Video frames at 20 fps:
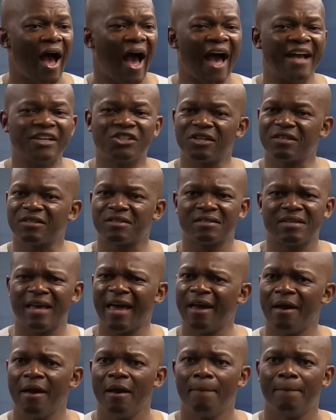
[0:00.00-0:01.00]
I just
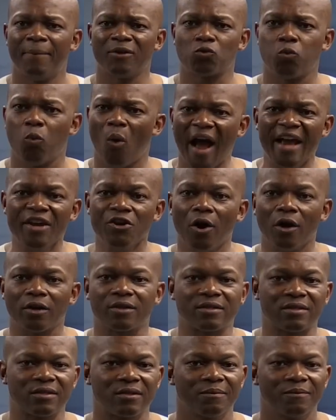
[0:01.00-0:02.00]
say, but why
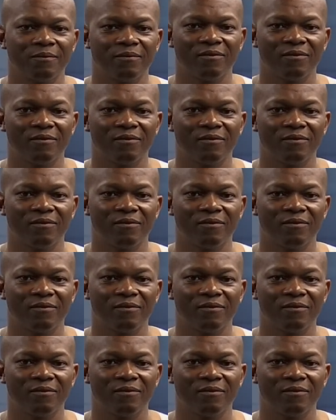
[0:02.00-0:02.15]
not?